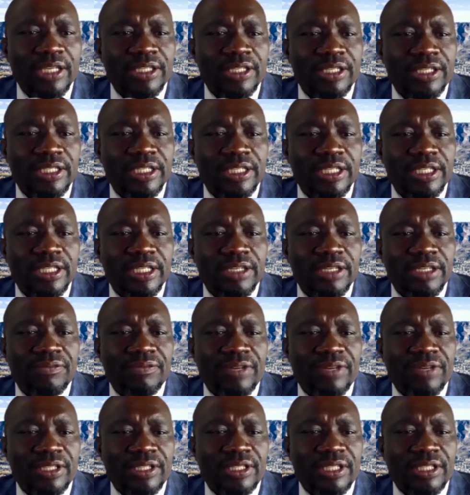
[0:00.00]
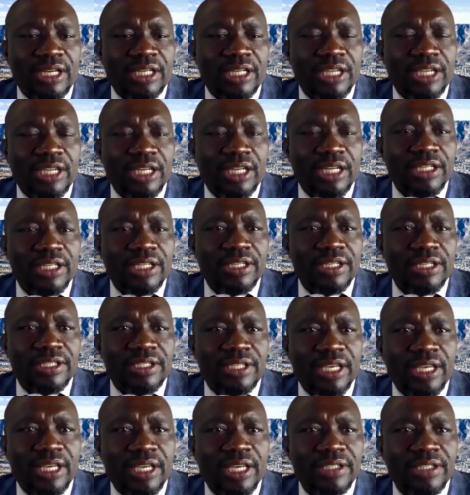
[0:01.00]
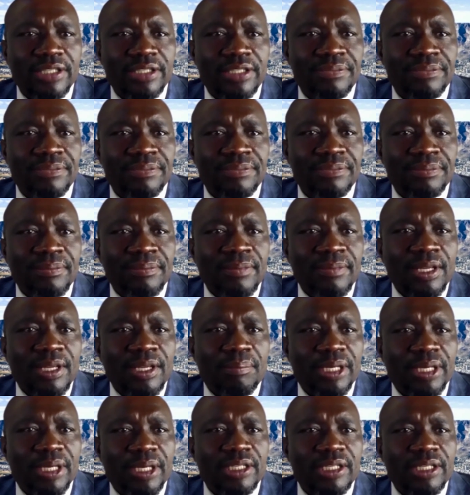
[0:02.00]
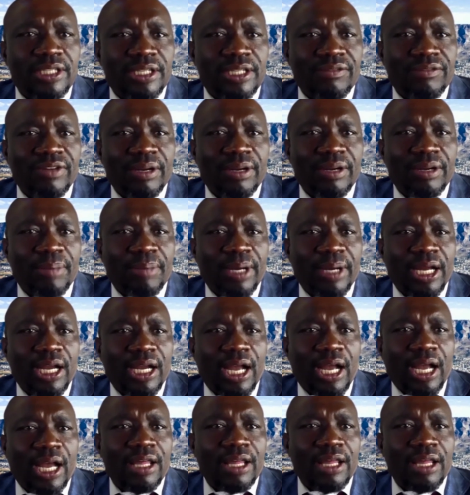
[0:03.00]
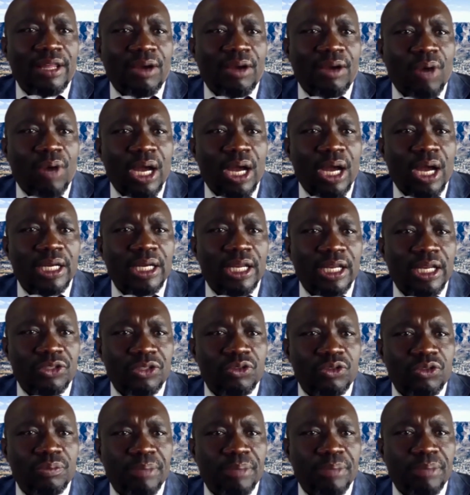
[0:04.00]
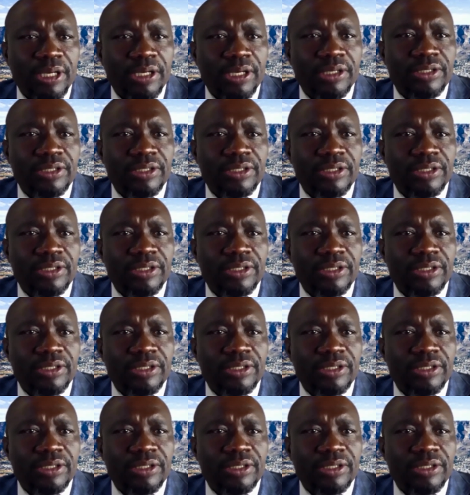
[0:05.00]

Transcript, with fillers: C T infrastructure in this case, being driven by either one has to build